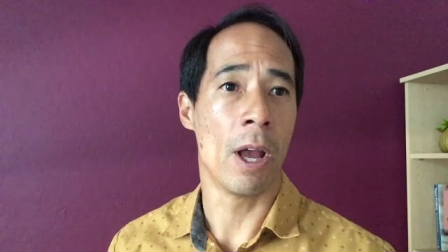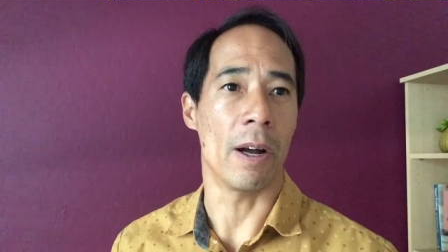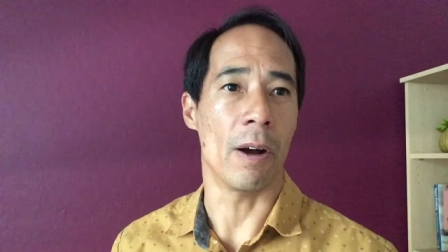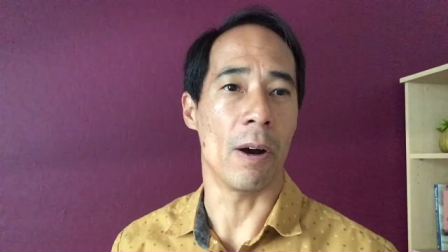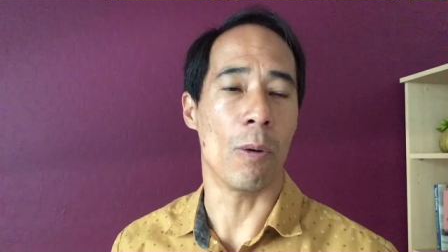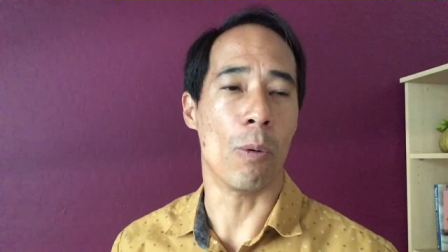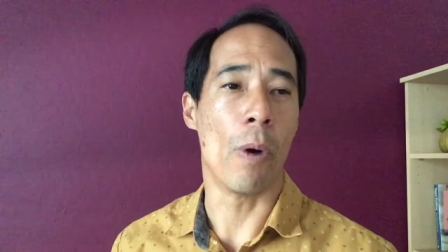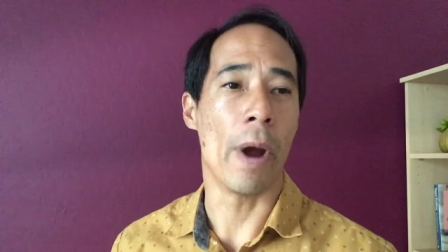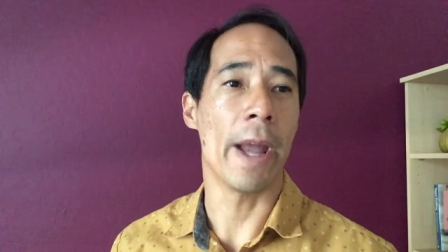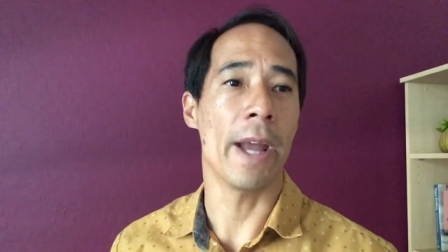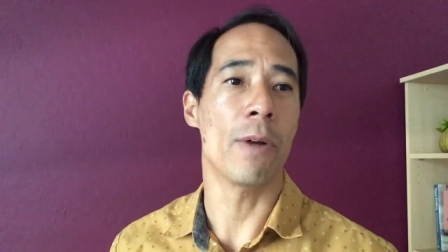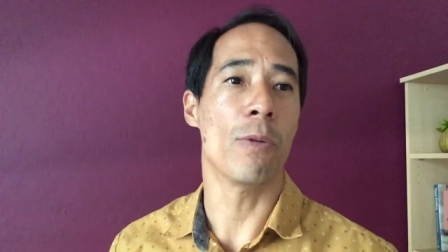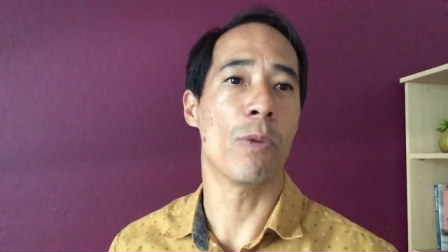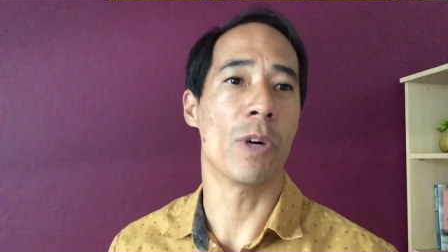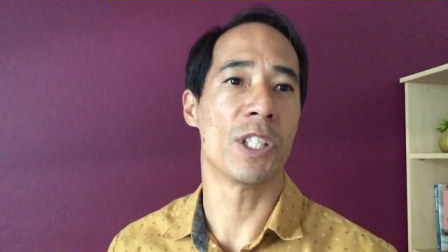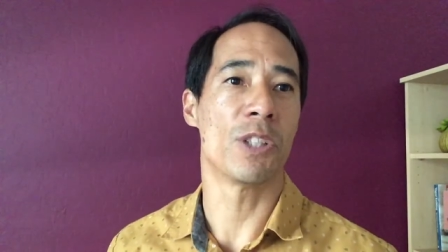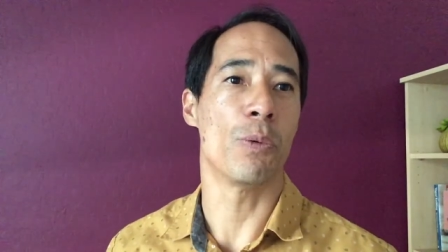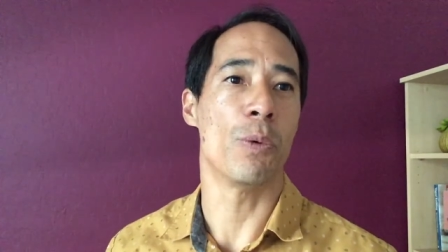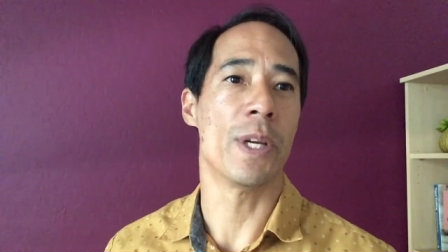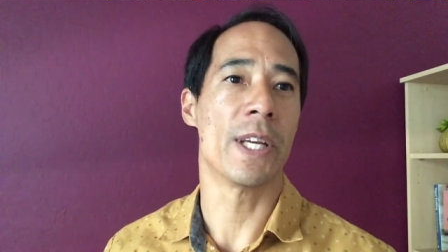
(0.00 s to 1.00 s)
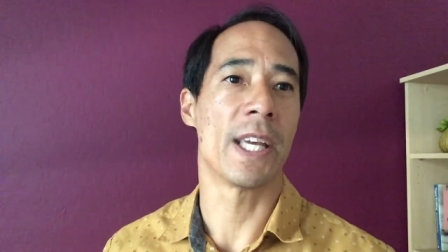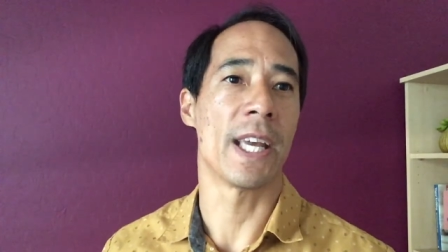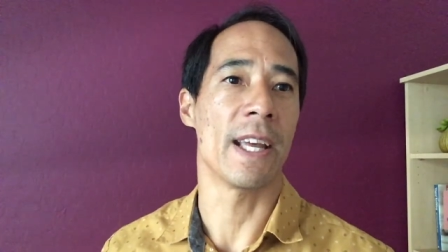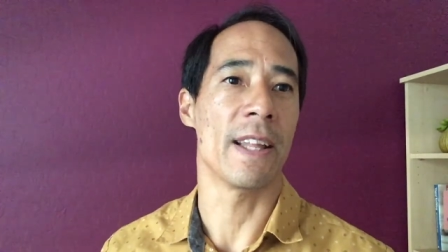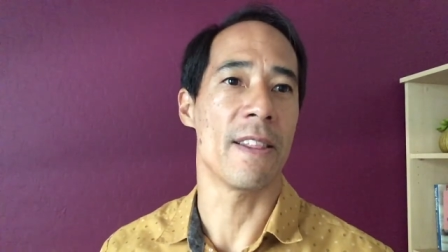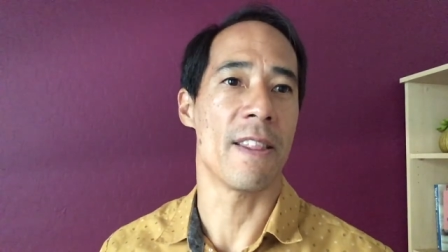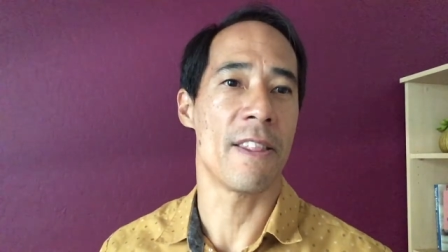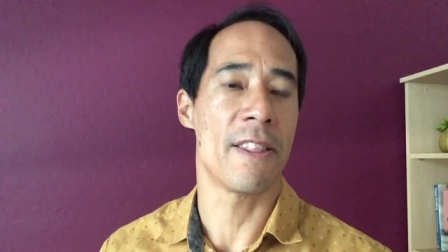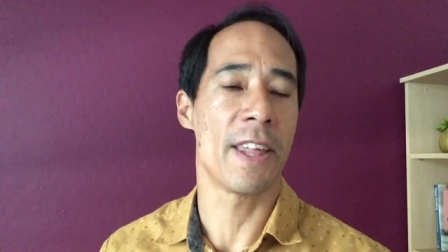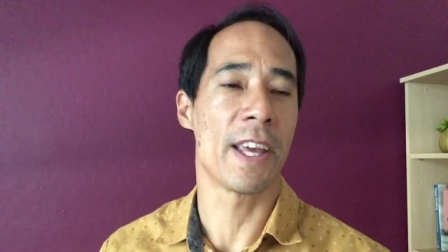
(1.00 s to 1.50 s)
a way in which we
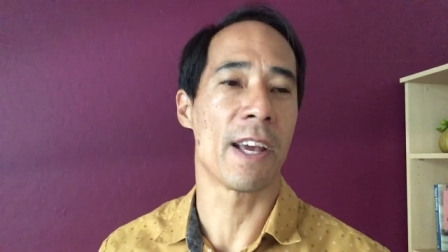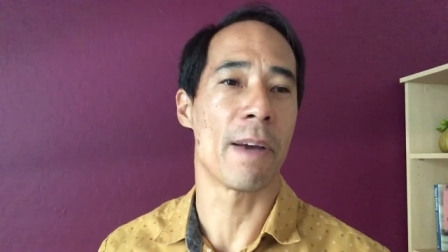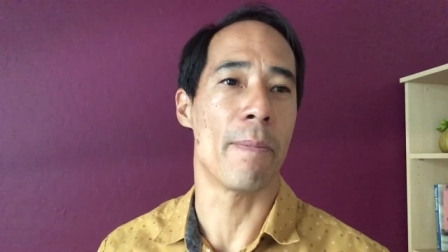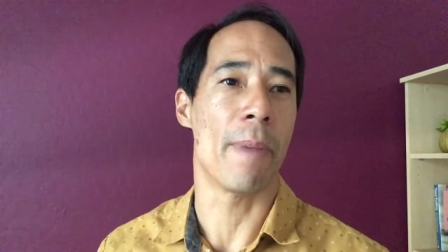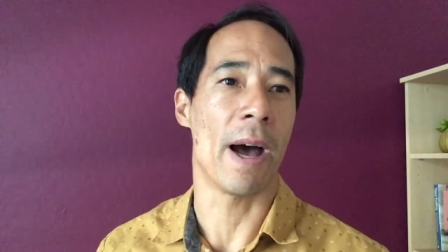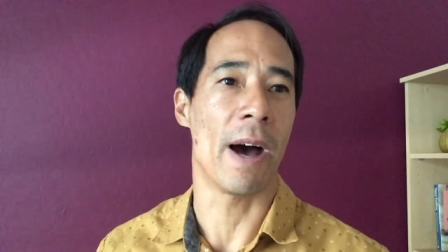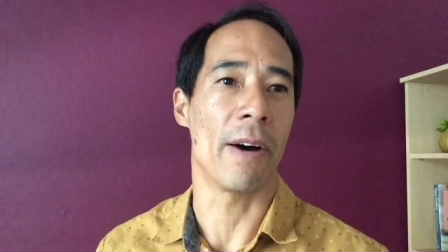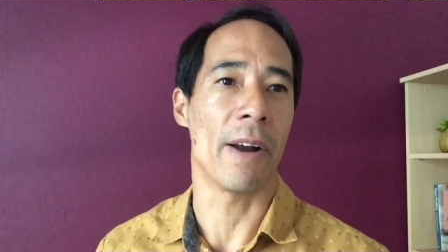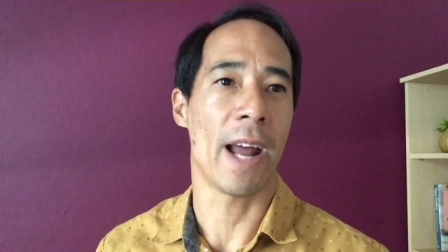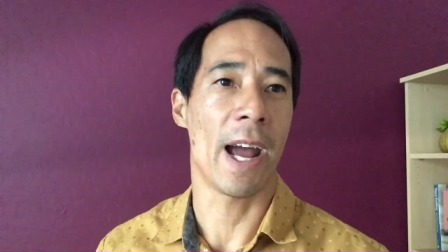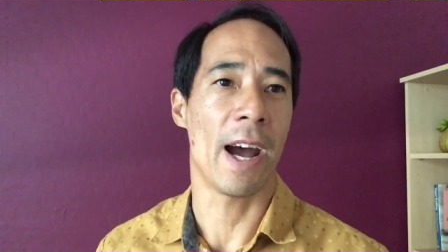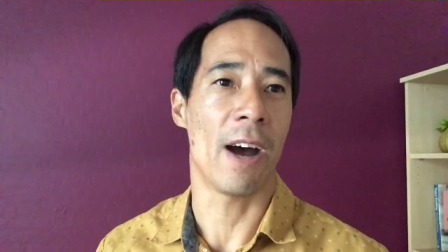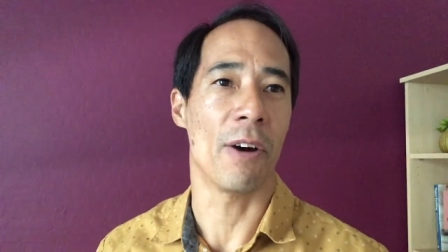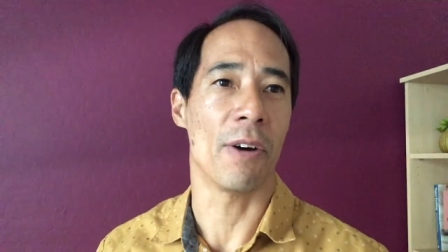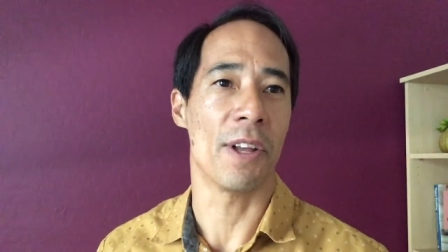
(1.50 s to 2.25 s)
can think about how